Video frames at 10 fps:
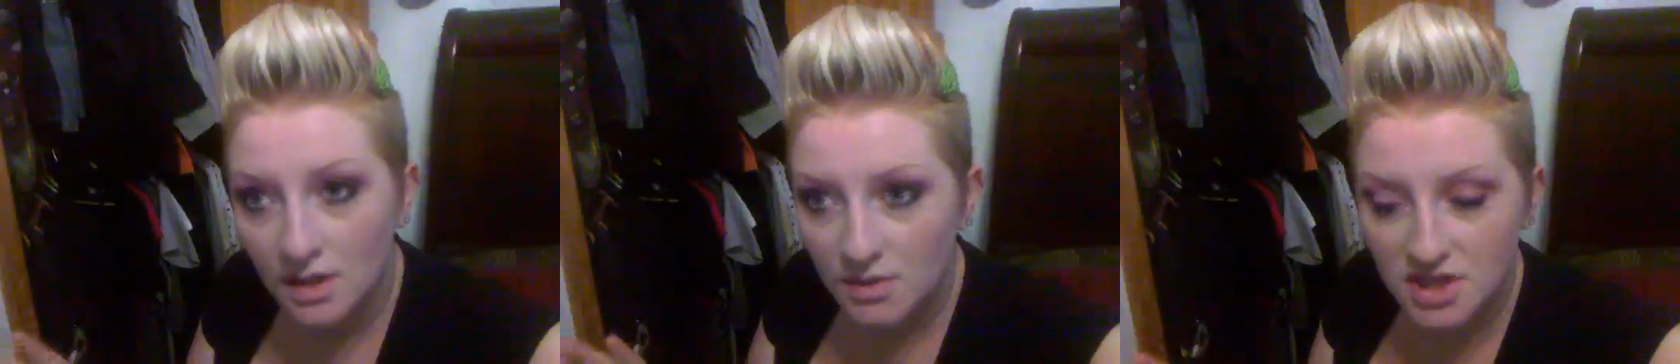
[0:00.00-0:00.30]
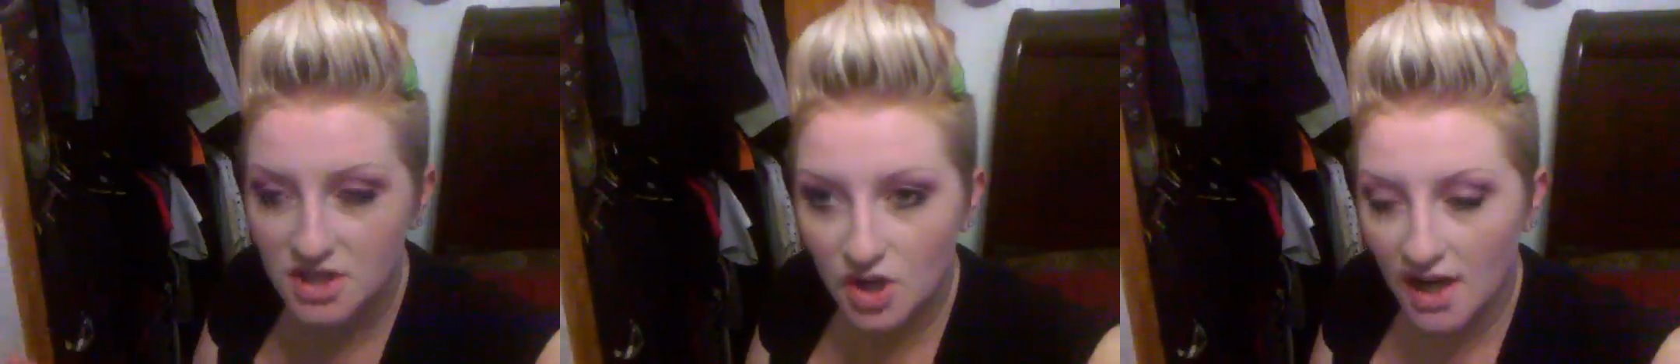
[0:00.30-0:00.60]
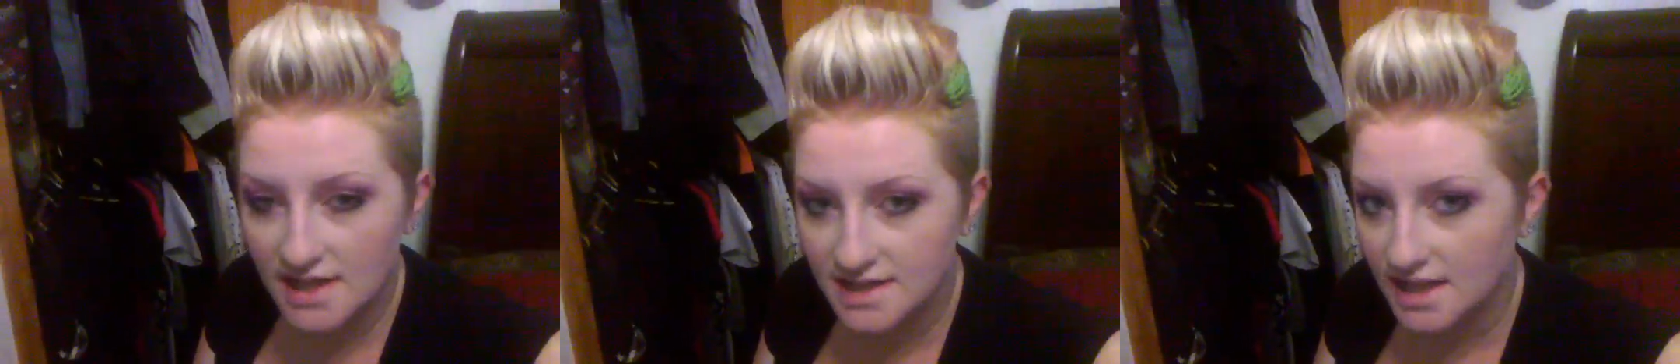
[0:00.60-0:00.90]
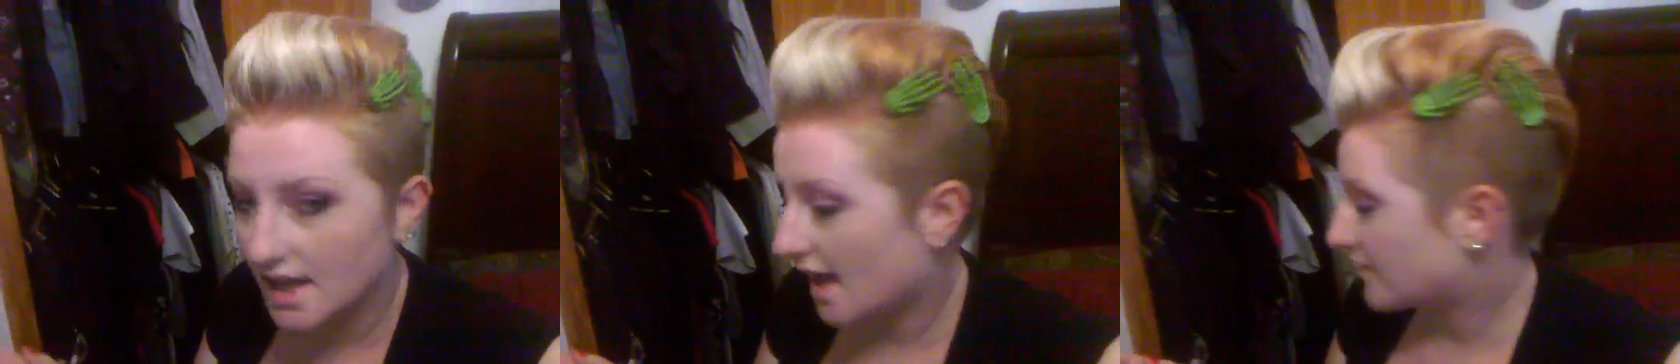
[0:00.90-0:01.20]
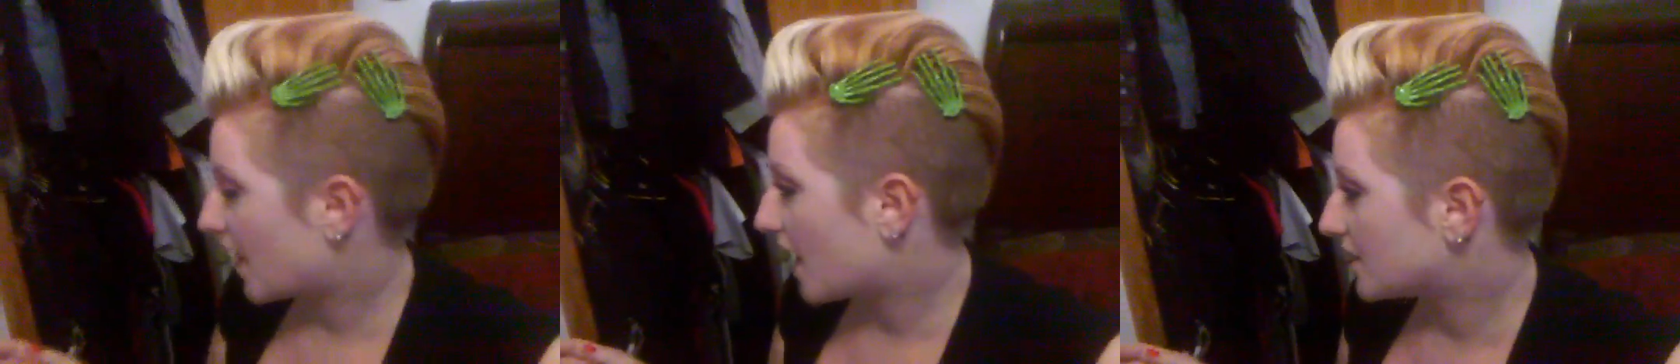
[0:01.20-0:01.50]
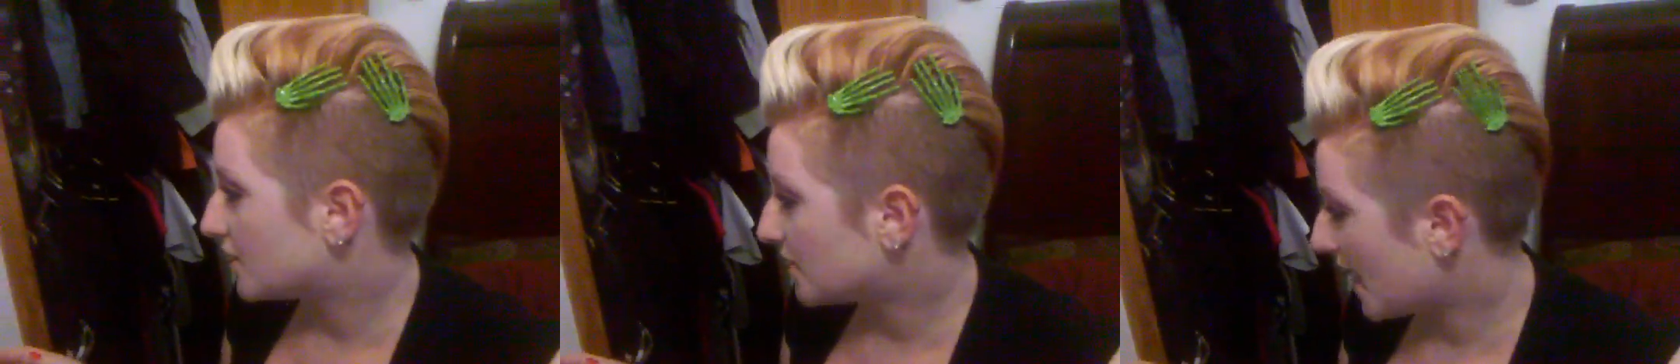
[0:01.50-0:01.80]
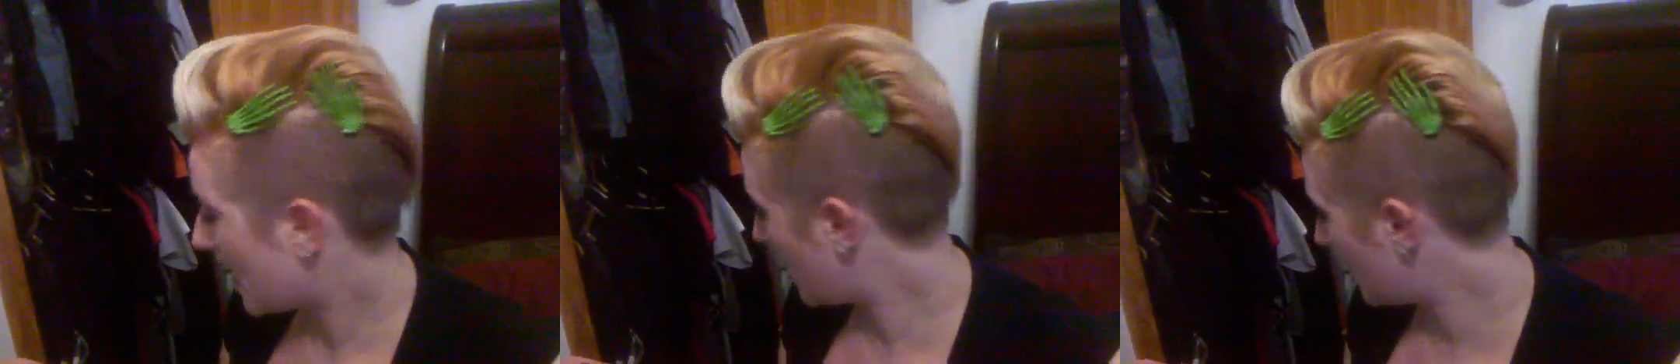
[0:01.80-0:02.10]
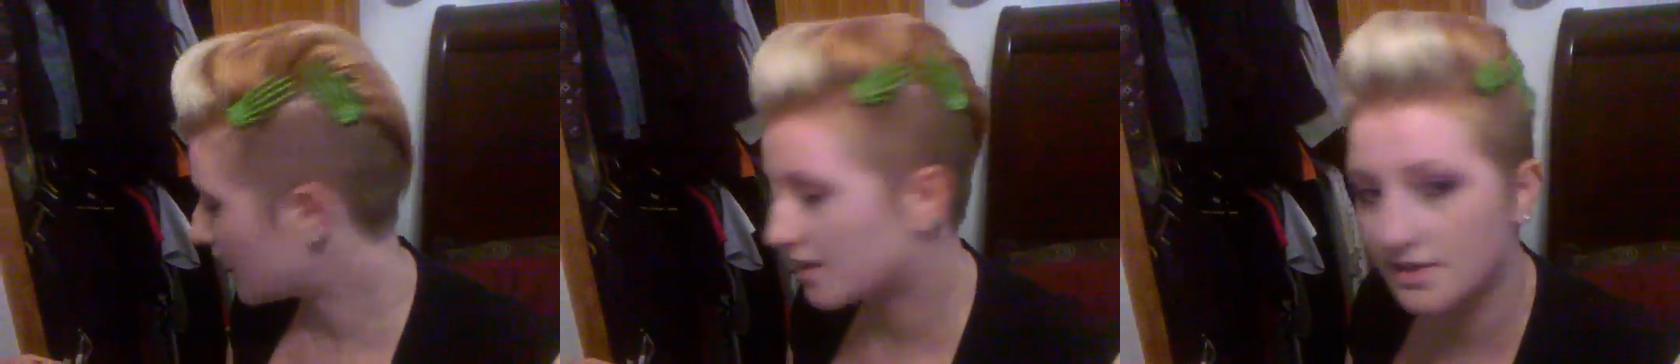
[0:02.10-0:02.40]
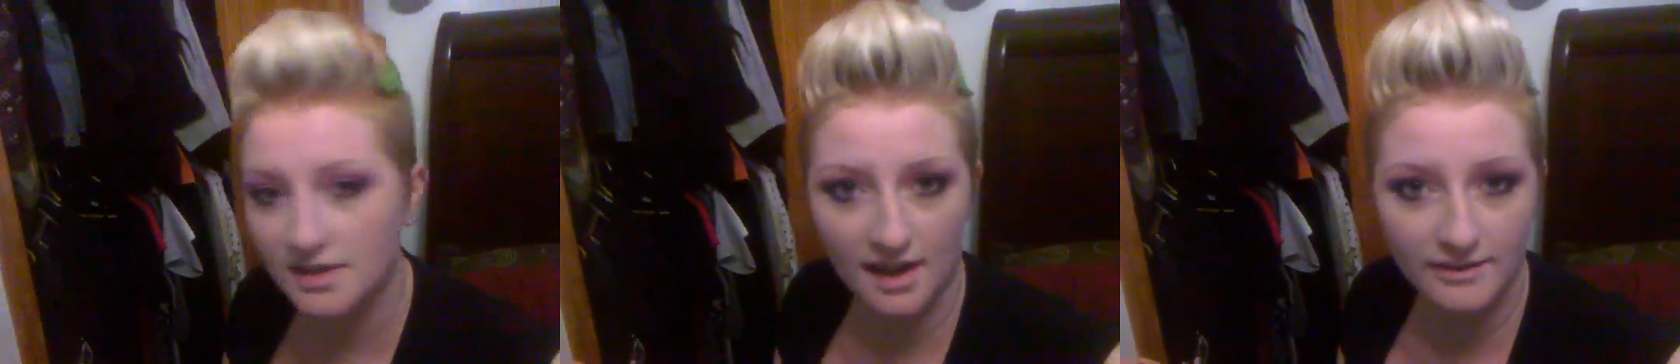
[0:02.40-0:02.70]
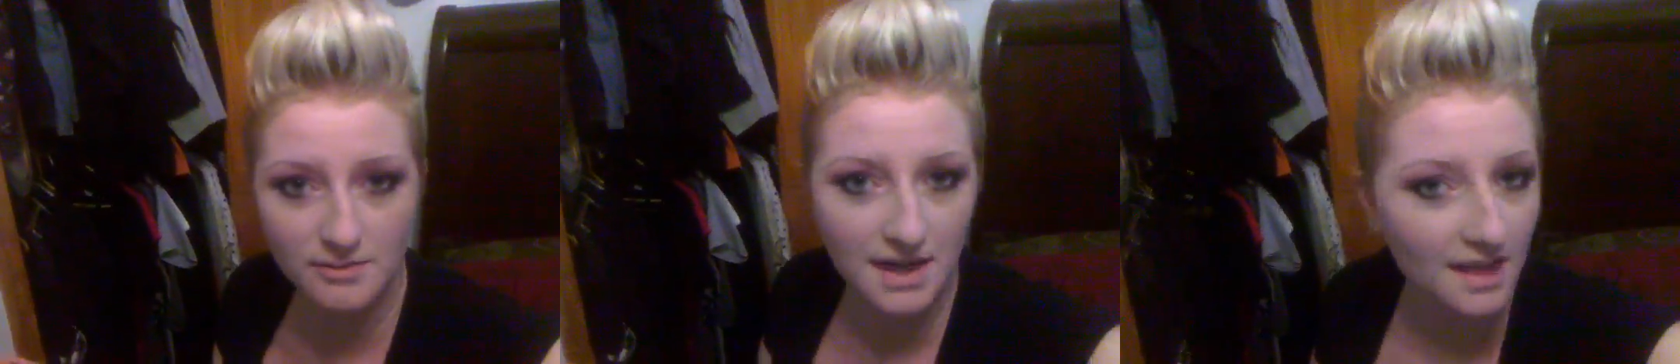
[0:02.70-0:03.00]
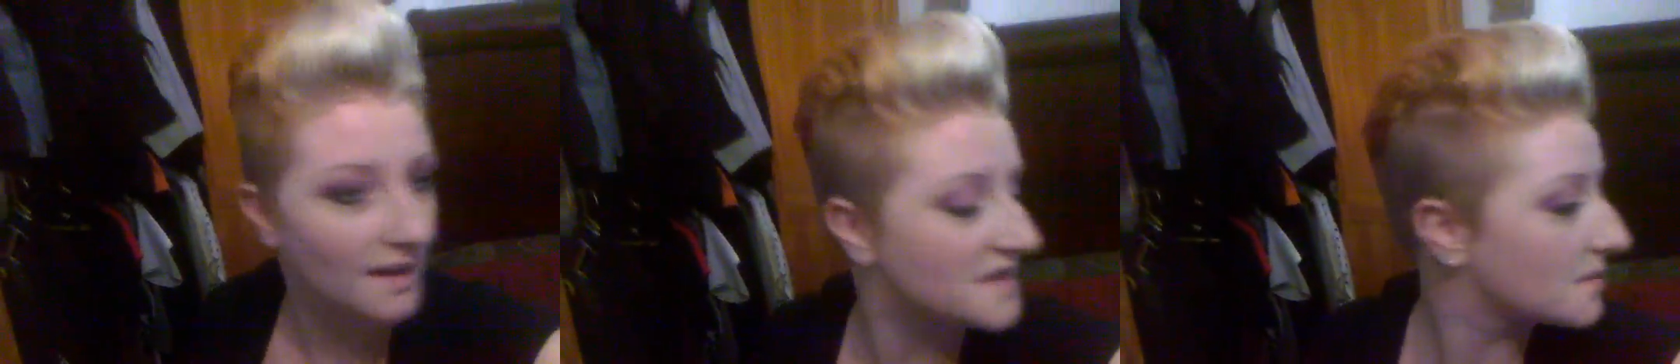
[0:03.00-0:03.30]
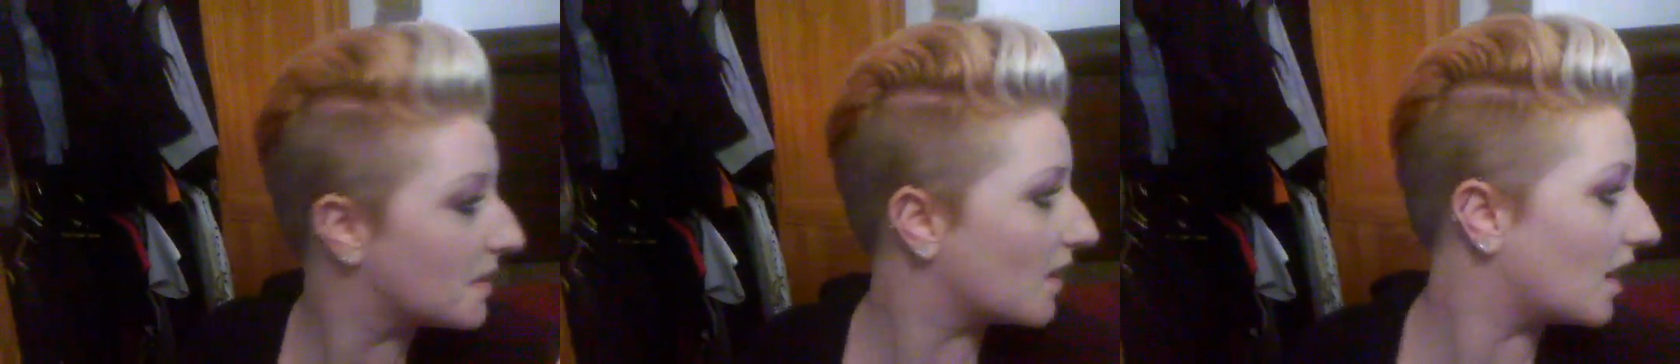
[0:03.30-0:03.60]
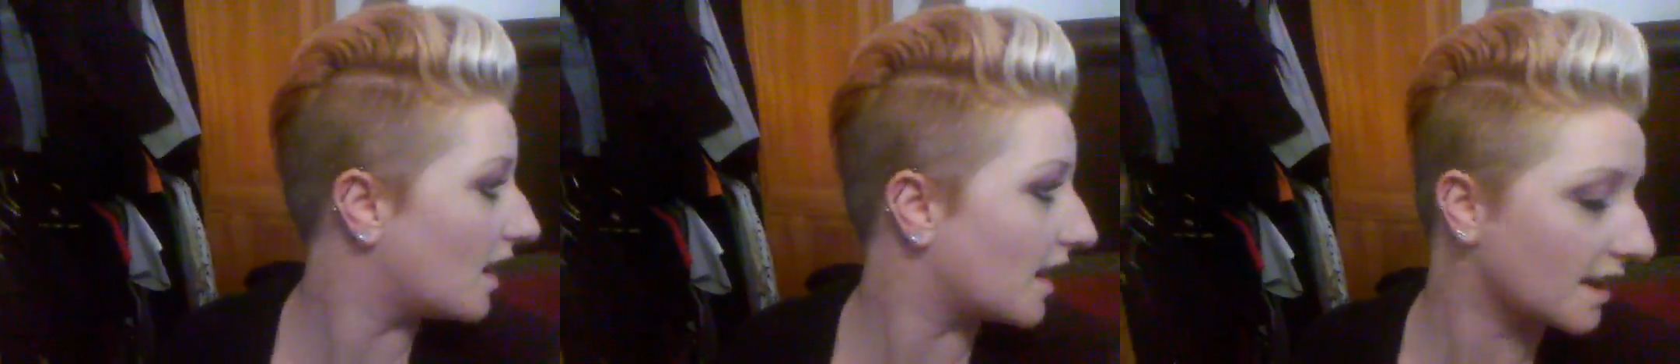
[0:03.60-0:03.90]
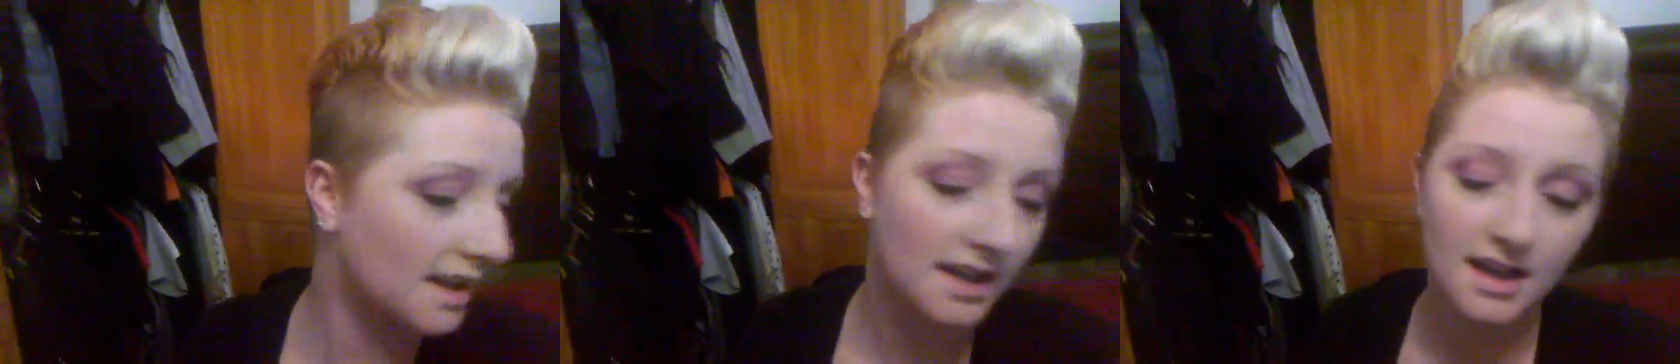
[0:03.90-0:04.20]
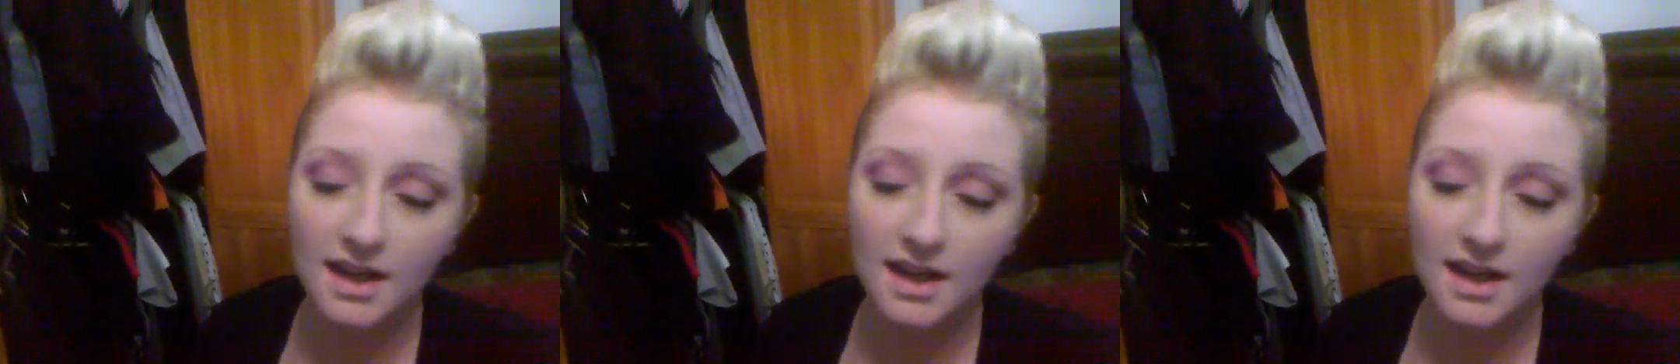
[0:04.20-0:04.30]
which is crazy. I've got new hair. Everybody loves a mohawk.